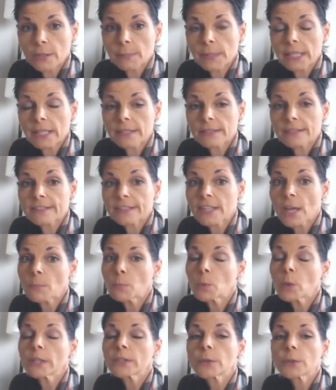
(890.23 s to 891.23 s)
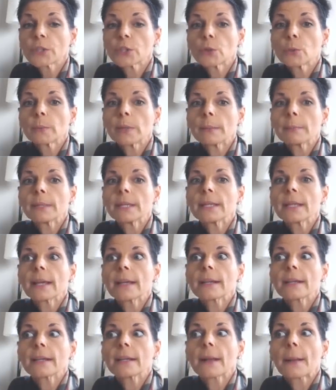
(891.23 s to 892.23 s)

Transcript: because someone or you may be getting